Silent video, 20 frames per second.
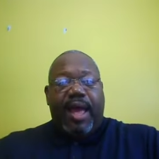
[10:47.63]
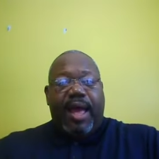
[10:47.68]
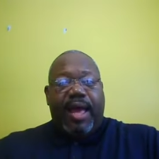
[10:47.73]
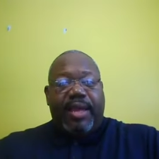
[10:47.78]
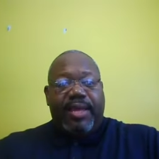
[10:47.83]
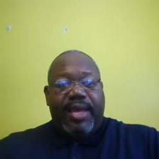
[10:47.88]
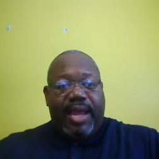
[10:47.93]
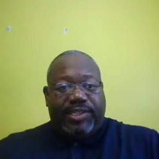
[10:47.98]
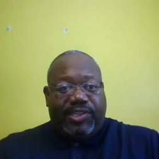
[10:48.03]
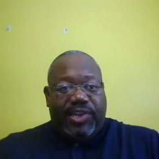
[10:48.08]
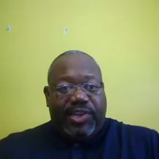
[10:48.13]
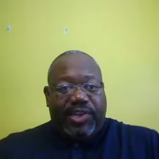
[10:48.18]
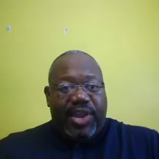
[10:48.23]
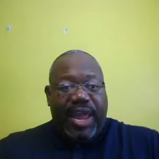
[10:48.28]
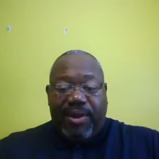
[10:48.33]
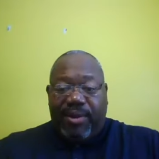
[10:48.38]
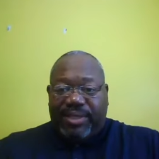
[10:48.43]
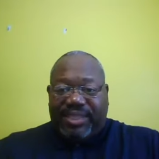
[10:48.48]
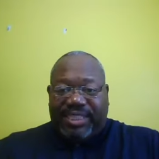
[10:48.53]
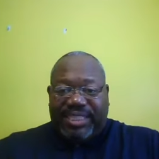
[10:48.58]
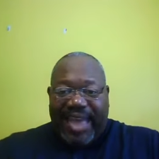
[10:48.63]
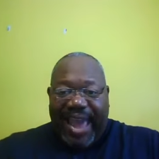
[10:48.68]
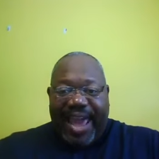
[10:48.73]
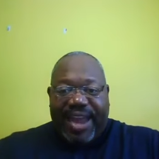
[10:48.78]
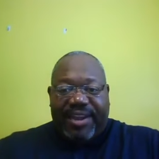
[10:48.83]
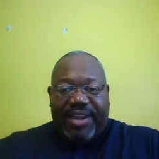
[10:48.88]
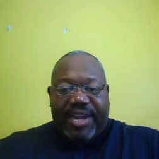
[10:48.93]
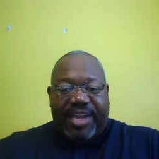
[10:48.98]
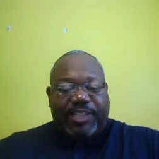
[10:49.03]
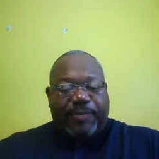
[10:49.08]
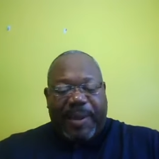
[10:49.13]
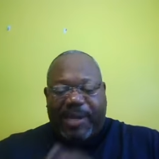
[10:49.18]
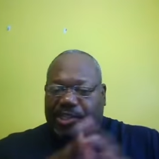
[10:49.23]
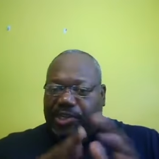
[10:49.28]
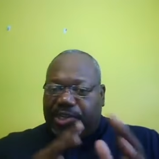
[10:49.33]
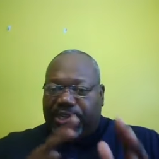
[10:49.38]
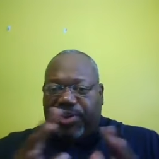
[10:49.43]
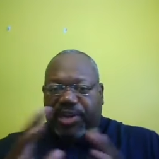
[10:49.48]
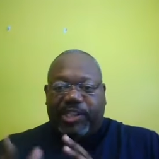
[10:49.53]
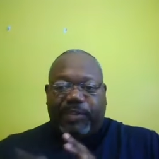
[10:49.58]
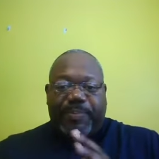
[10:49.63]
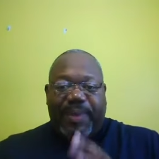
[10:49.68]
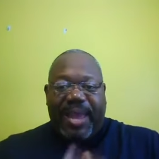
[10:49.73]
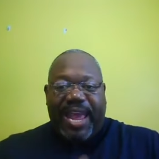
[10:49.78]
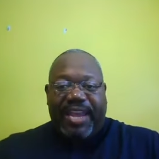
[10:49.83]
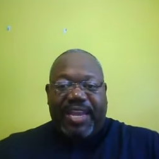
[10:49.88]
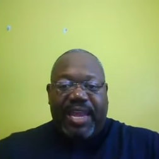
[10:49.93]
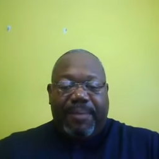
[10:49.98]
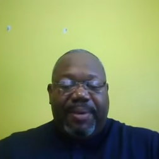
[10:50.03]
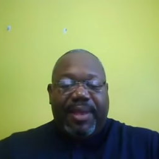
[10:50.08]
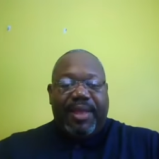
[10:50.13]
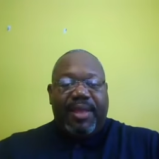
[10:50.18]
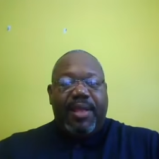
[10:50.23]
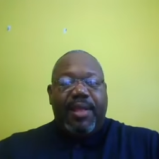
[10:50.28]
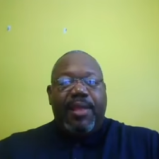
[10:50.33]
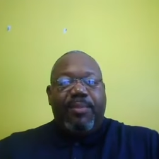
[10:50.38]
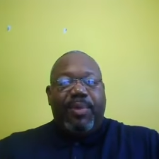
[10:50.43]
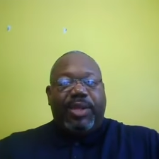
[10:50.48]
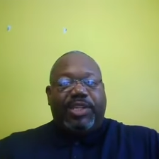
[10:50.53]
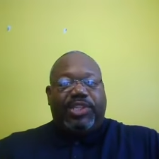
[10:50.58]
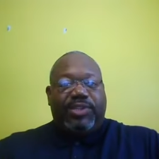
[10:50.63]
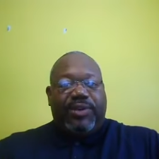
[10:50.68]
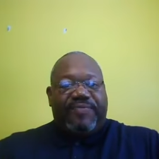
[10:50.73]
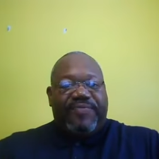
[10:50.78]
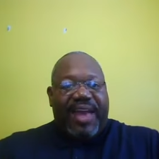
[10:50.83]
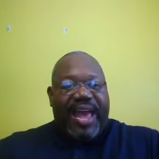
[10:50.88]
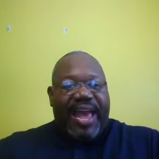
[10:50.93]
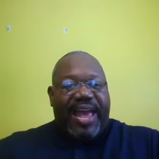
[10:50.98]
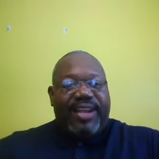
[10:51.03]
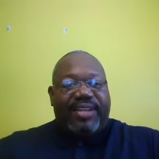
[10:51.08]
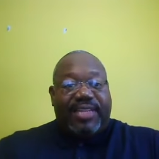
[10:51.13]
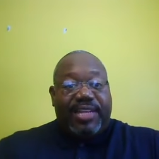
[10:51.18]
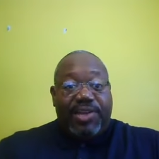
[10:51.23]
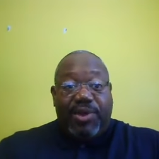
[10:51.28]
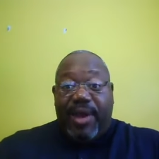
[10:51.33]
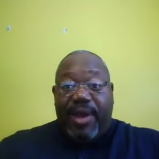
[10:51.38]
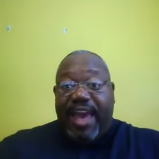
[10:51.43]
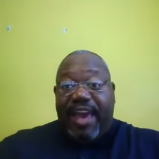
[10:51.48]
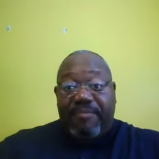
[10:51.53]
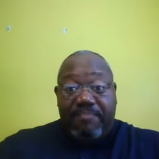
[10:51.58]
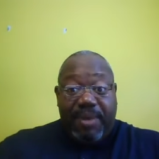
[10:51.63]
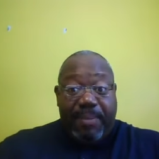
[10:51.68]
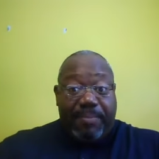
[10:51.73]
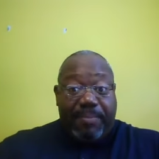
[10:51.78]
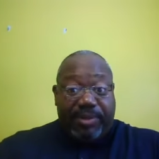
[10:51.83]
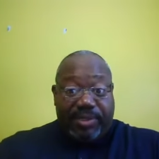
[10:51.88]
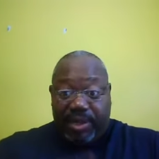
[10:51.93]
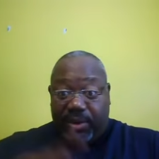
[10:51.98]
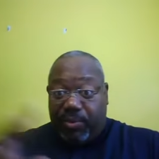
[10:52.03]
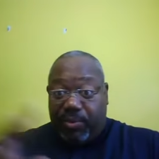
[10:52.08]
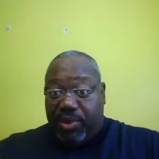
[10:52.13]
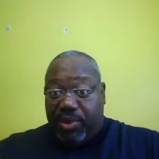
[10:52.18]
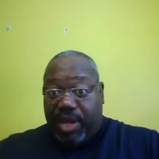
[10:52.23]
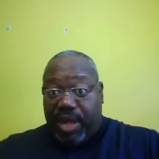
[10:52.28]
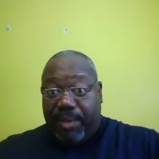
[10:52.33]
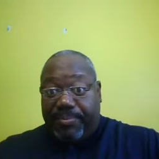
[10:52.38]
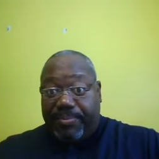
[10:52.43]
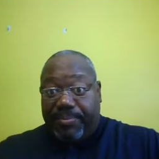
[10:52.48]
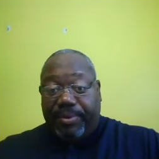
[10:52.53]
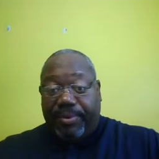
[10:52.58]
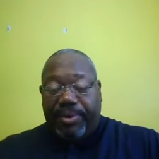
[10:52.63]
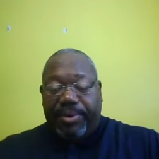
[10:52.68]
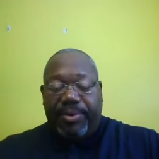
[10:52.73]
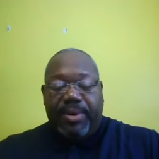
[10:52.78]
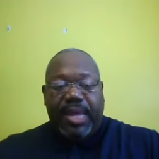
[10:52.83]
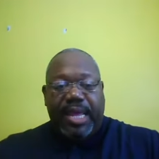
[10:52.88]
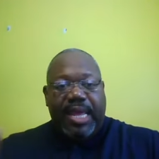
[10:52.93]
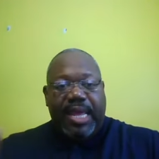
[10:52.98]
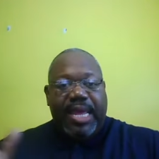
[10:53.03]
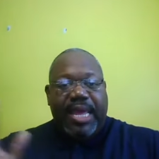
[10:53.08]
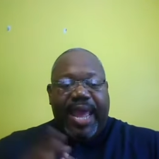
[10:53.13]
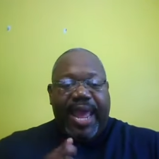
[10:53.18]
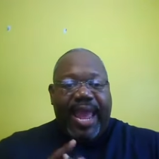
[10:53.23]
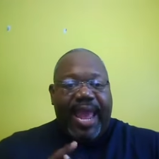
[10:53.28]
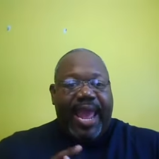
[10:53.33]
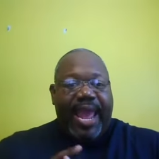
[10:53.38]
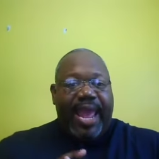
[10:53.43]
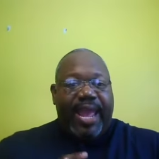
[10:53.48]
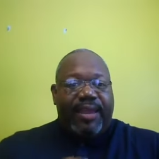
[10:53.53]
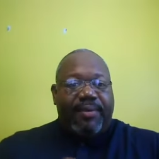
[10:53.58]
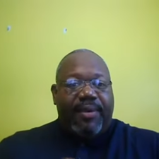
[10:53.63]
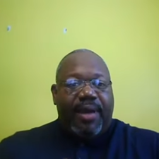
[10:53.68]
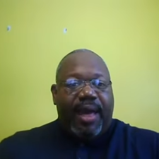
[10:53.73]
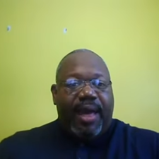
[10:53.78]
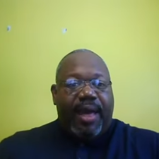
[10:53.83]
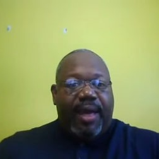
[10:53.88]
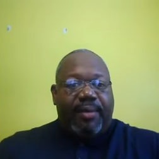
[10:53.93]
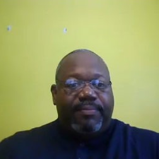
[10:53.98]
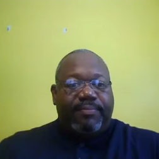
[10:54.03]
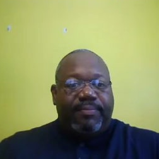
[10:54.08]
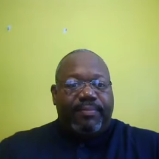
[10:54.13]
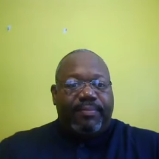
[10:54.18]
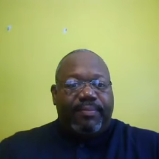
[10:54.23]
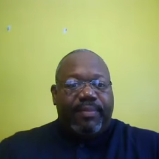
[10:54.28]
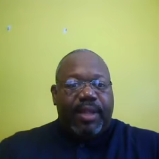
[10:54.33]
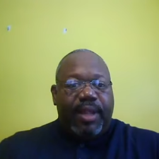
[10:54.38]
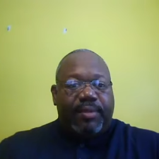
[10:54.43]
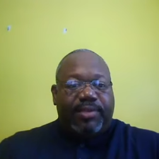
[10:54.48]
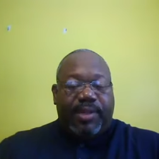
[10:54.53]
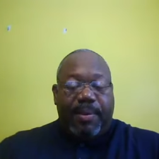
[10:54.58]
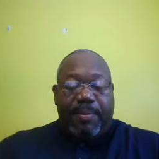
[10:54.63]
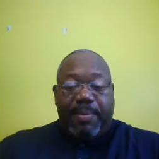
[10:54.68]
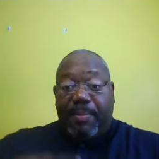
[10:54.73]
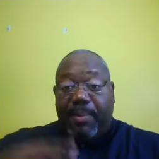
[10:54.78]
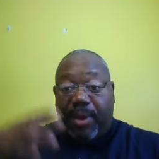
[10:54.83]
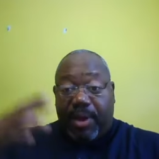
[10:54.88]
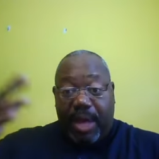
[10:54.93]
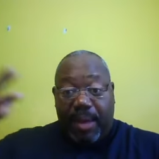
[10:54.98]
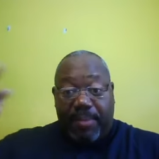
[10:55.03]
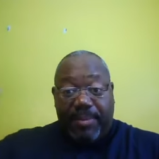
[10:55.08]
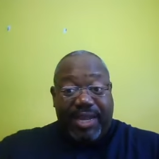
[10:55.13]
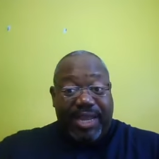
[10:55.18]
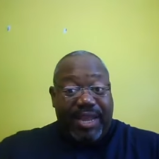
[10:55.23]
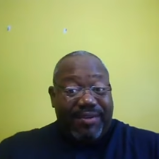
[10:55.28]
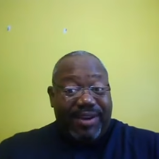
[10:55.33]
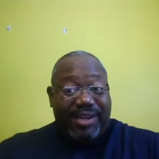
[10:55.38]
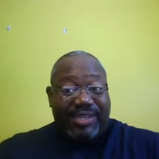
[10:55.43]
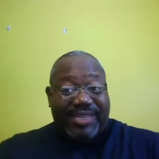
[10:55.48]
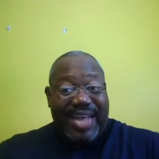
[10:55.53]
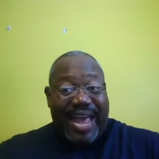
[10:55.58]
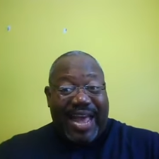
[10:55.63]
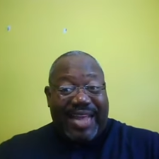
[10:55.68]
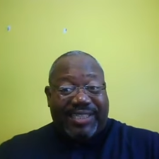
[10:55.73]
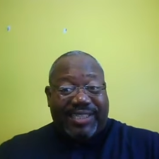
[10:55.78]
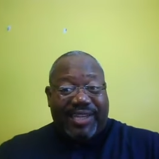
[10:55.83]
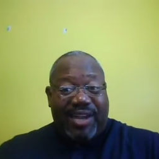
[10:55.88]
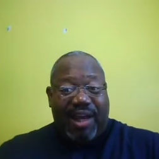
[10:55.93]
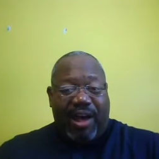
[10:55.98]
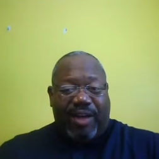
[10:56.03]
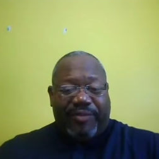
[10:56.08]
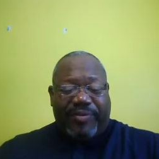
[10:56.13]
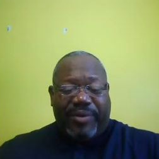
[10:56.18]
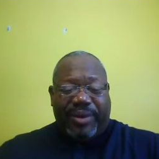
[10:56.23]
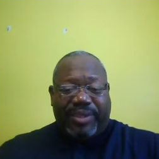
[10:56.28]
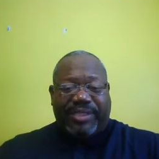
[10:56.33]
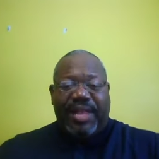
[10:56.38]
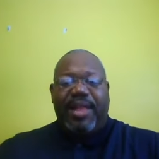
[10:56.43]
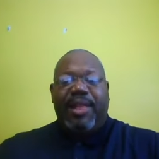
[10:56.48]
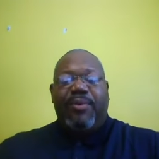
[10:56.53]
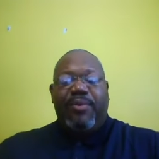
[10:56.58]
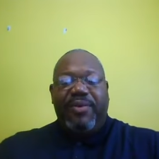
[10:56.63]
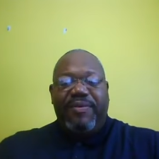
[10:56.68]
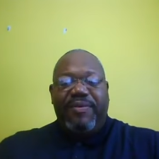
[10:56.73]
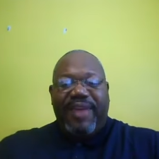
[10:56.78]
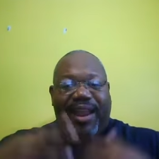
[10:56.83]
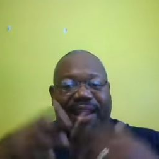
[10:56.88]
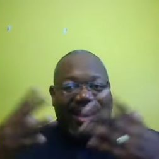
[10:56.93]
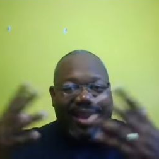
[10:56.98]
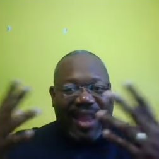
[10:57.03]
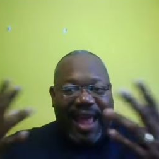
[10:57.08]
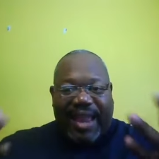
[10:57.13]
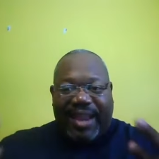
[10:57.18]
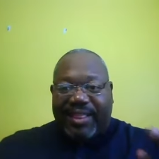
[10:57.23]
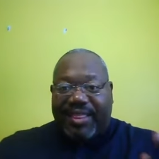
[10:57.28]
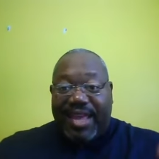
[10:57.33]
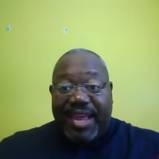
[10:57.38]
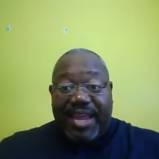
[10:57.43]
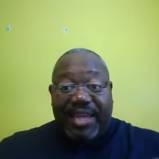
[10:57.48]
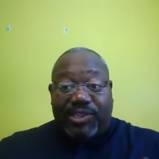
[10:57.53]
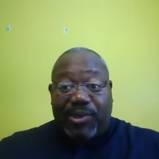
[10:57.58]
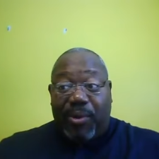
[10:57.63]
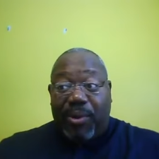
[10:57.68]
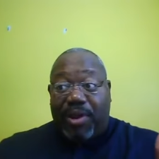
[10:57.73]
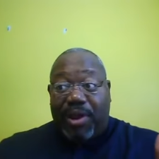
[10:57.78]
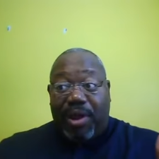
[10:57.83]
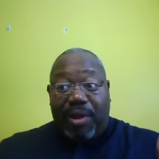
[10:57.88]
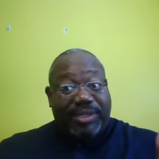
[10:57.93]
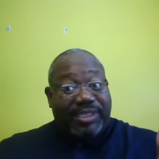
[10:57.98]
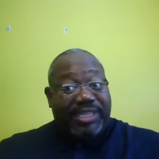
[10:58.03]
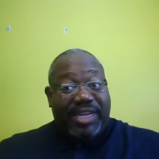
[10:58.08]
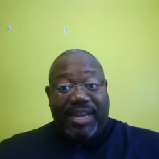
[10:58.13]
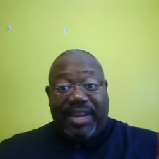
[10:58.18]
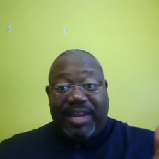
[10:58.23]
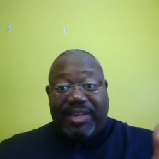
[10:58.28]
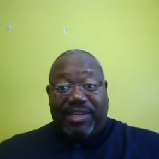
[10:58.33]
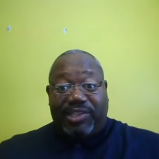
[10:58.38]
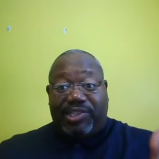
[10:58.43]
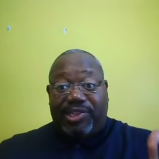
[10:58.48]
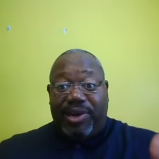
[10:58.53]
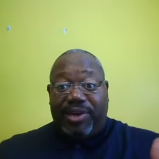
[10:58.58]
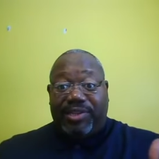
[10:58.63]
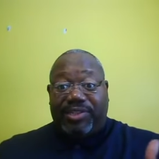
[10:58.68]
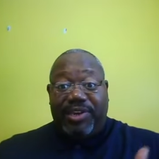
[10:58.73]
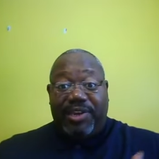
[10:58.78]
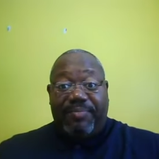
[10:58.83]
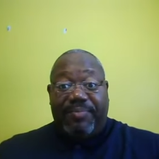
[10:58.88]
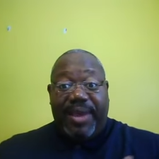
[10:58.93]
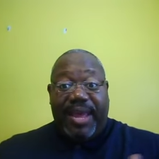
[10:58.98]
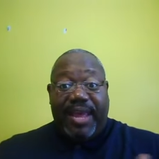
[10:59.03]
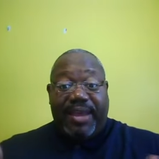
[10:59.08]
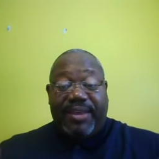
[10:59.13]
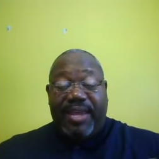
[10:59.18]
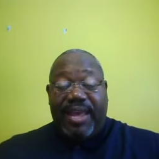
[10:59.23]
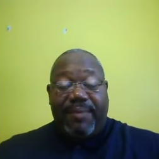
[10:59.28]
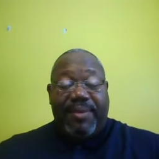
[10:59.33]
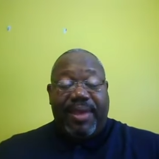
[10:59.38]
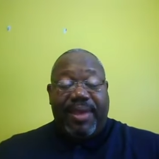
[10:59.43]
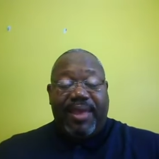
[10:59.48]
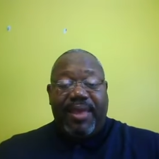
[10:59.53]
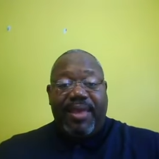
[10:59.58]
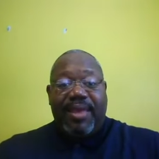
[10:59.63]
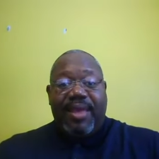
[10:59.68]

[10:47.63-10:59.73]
uh, yesterday, and on Saturday, especially during this pandemic, what you'll find is that you'll have members that will come through, and um, some people are coming to give their tithes and offerings. We got a lot of things going on still at the church during the pandemic,